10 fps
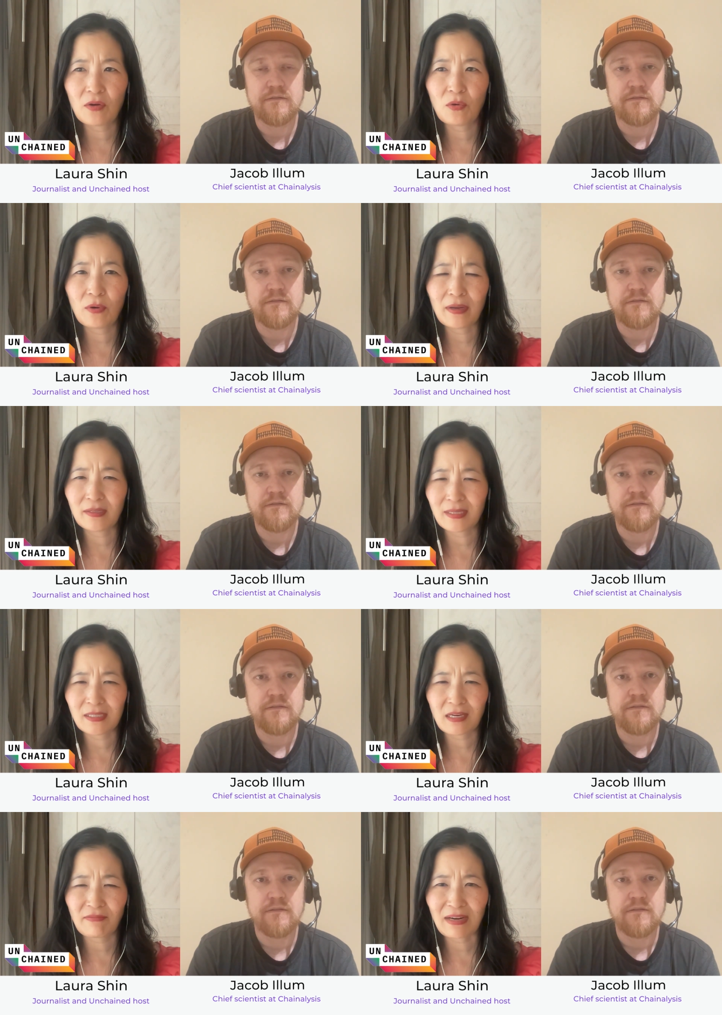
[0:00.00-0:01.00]
Speaker 1: or
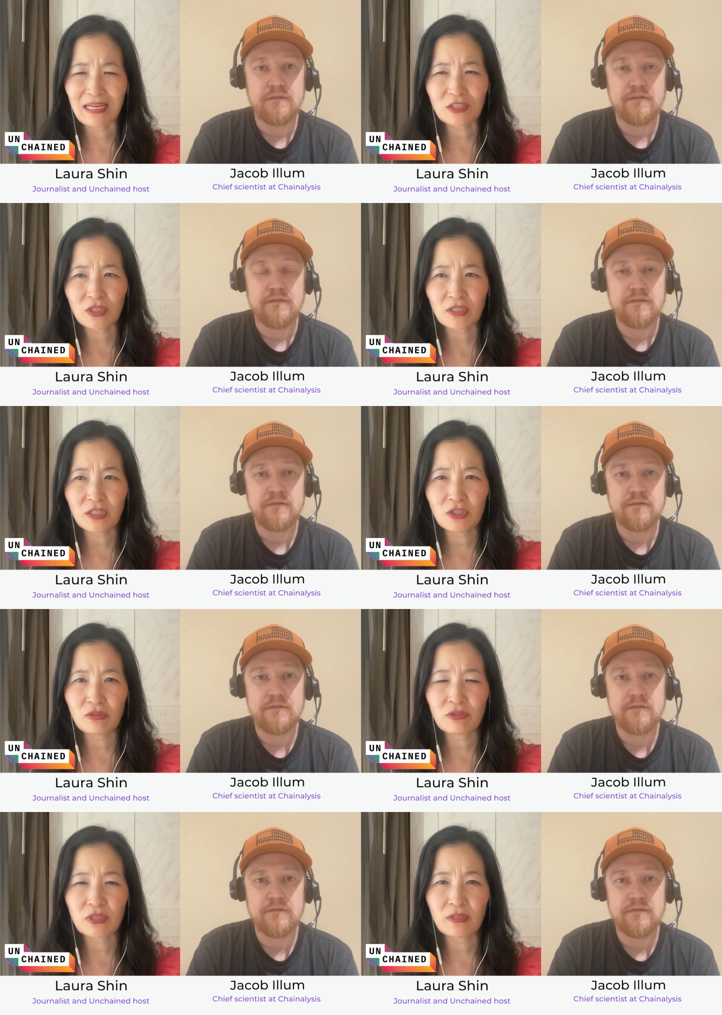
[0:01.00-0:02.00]
existing financial
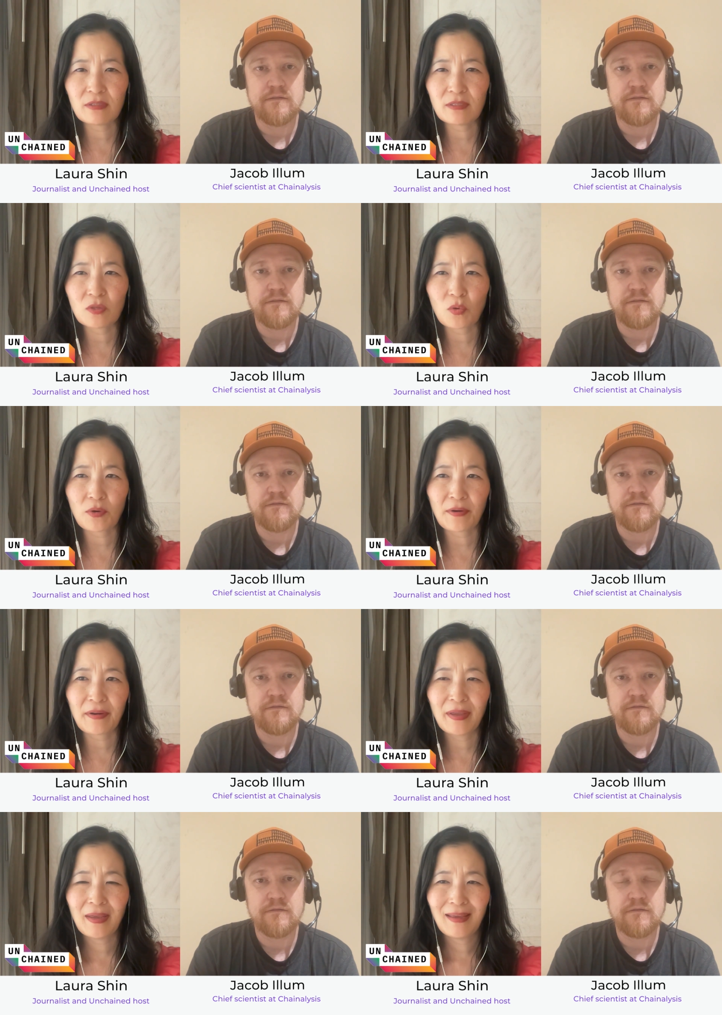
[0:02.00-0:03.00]
institutions,
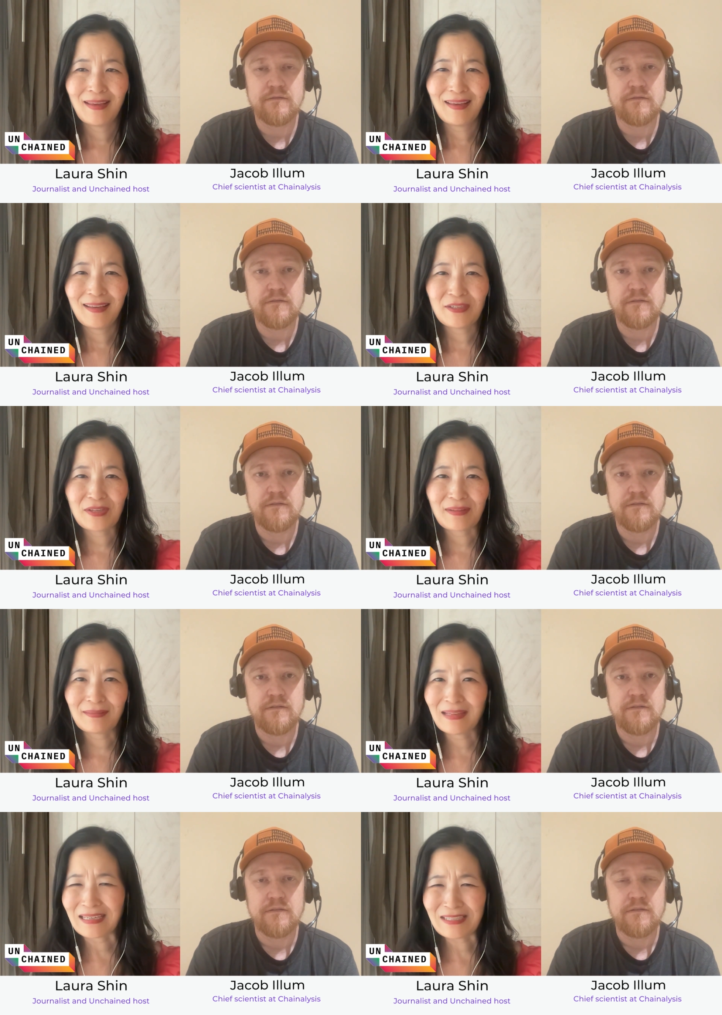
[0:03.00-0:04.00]
or is
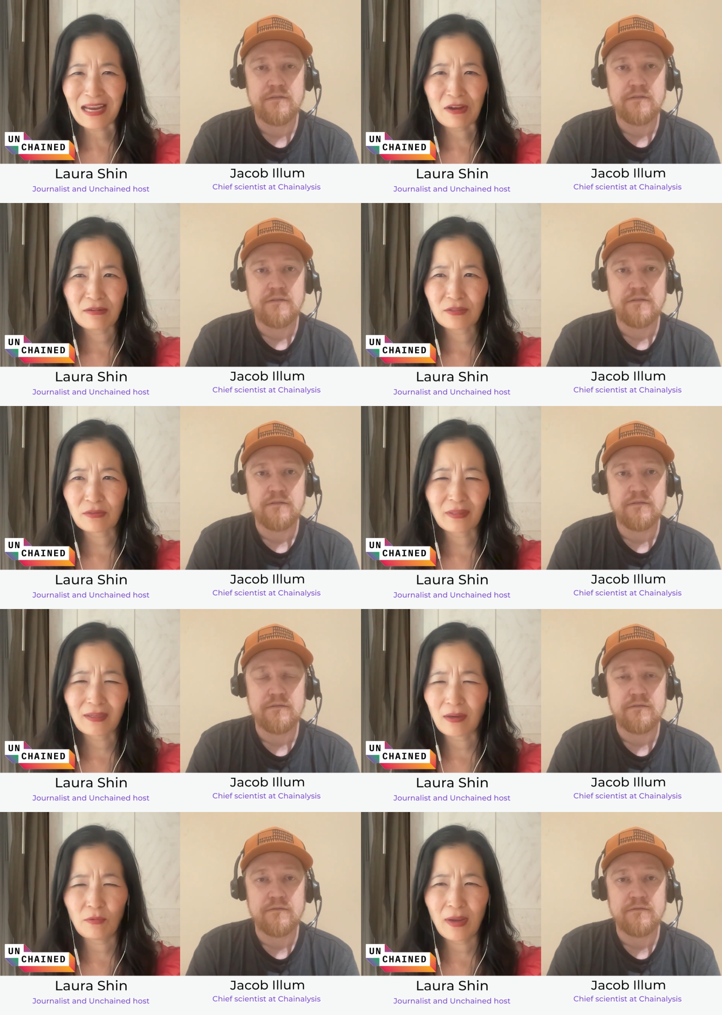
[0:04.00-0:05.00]
it like DAOs, or
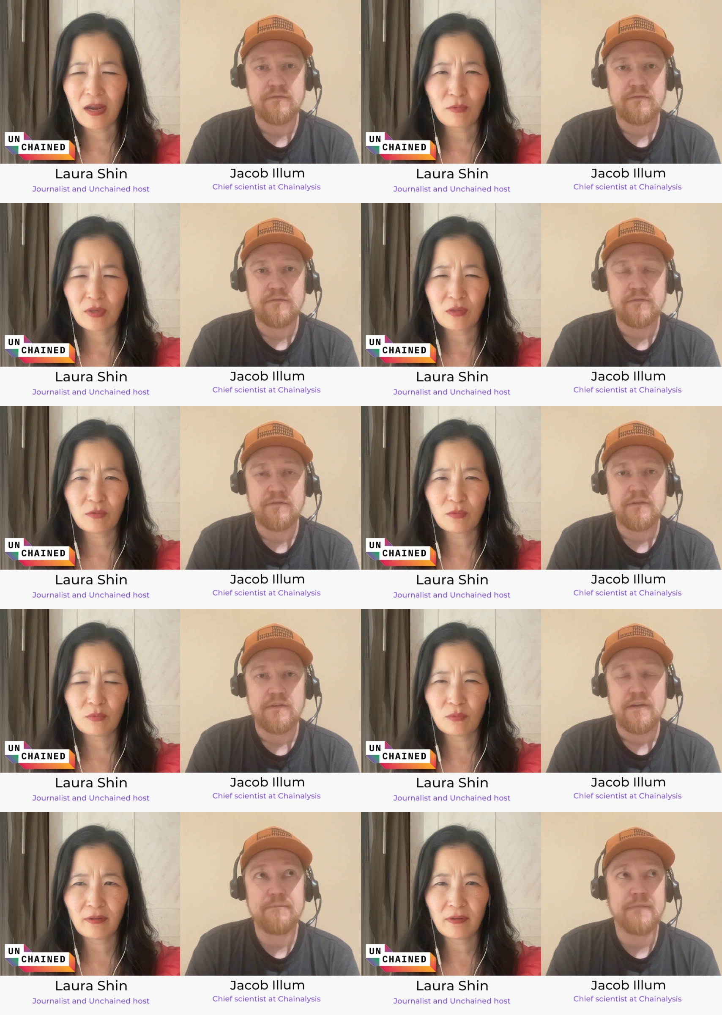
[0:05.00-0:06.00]
like how are
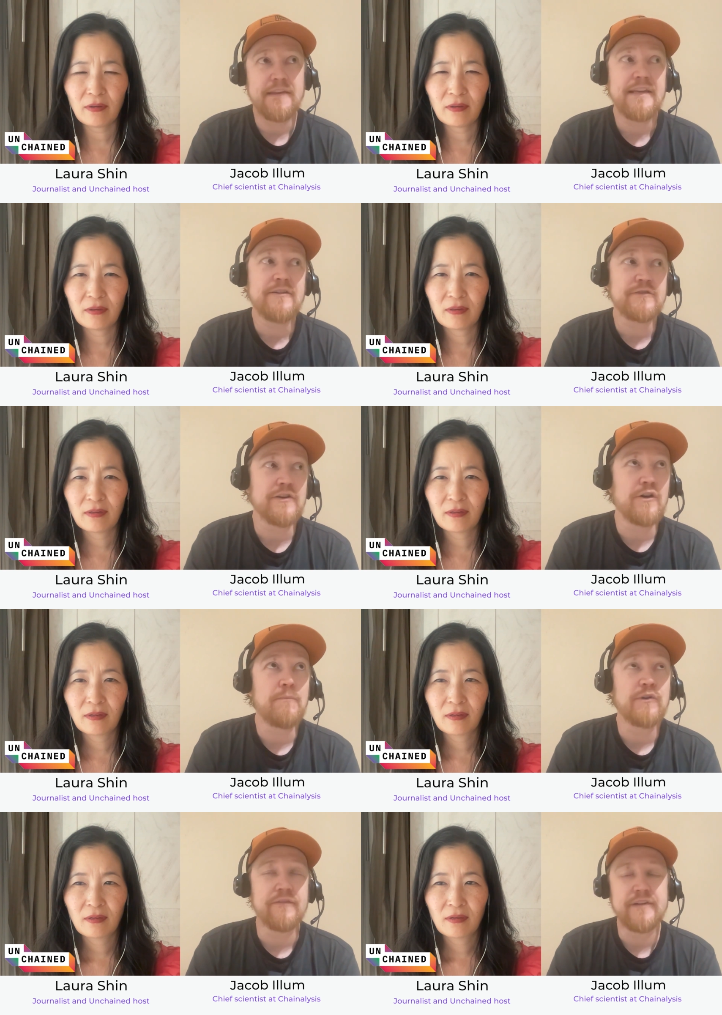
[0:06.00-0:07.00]
you?
Speaker 2: I think there's a
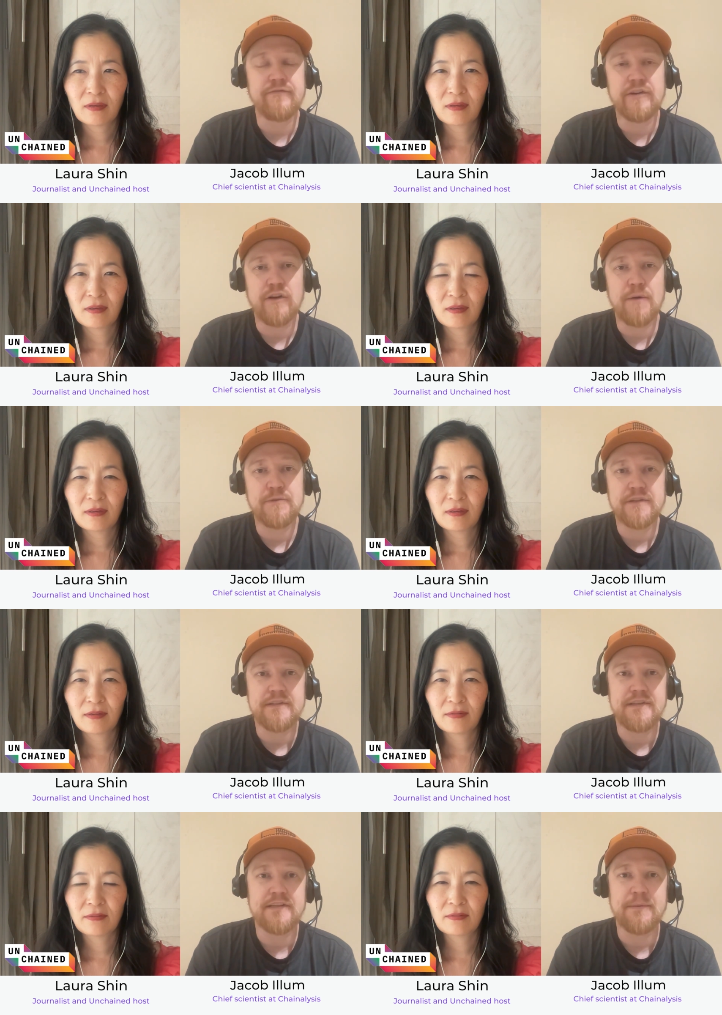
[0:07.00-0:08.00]
number of different
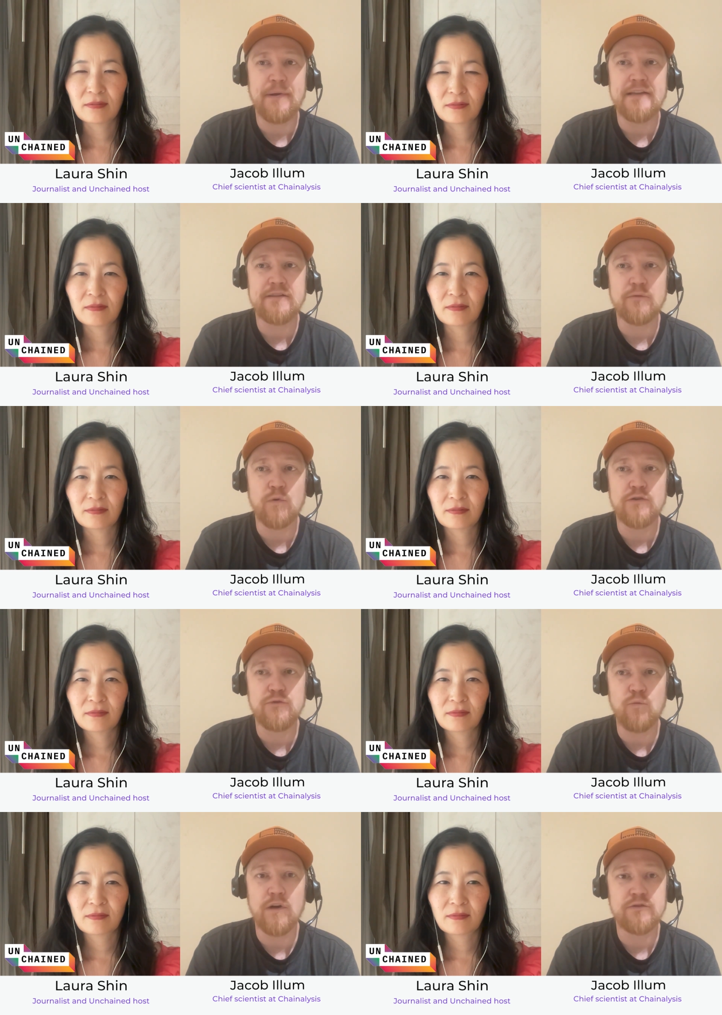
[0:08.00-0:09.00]
options here. It depends on what
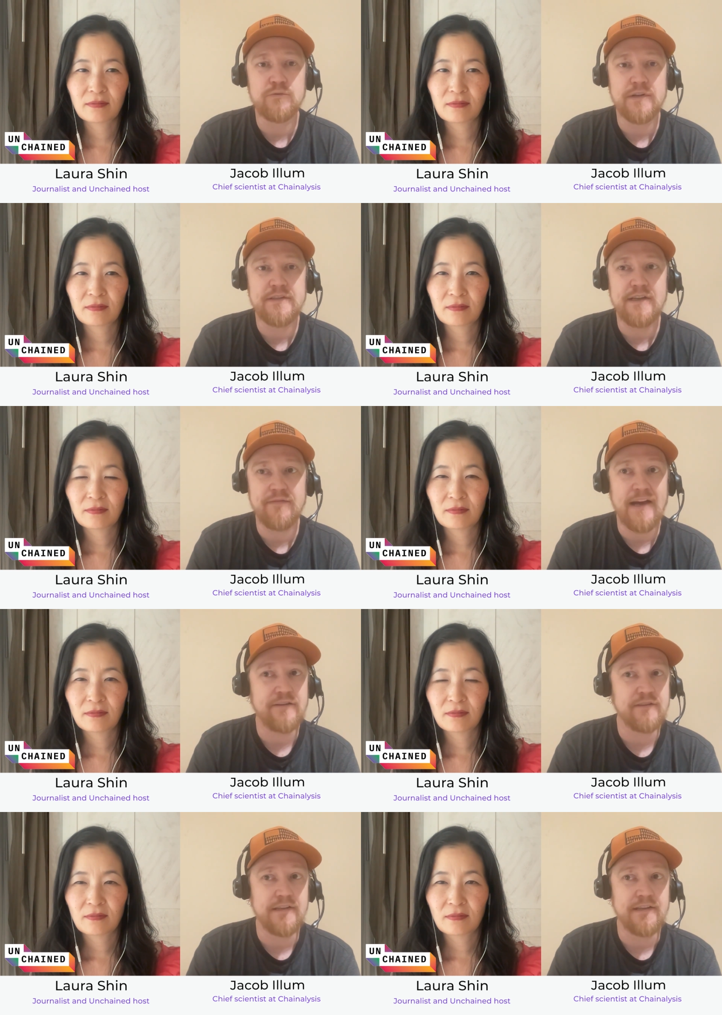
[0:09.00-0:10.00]
you want to achieve.
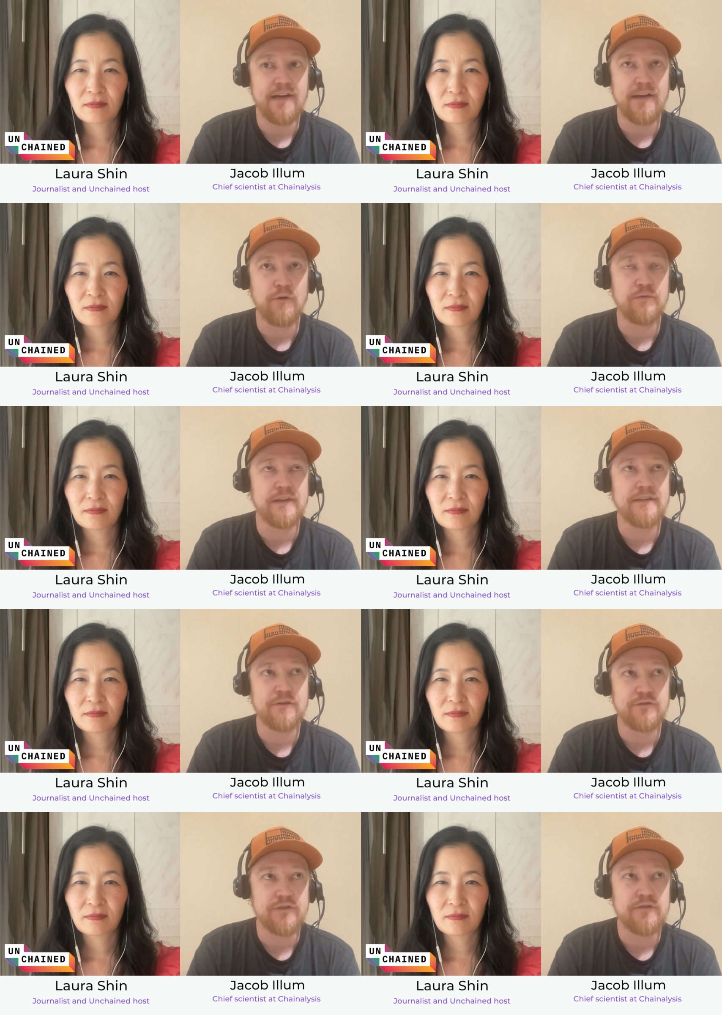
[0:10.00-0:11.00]
Actually, I don't think
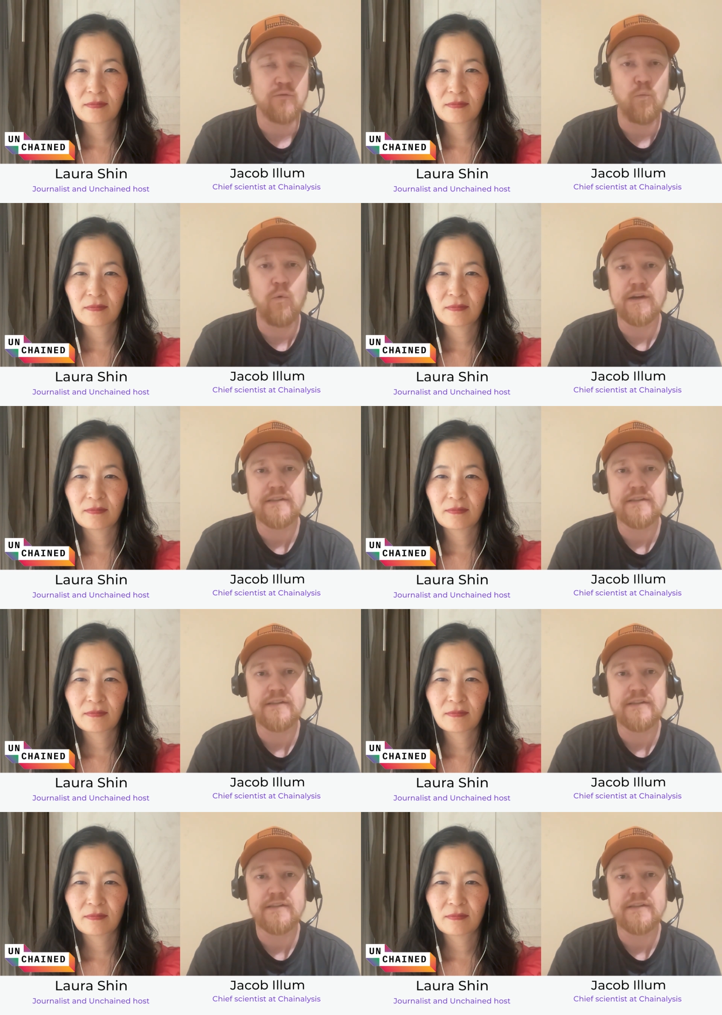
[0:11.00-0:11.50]
there's just one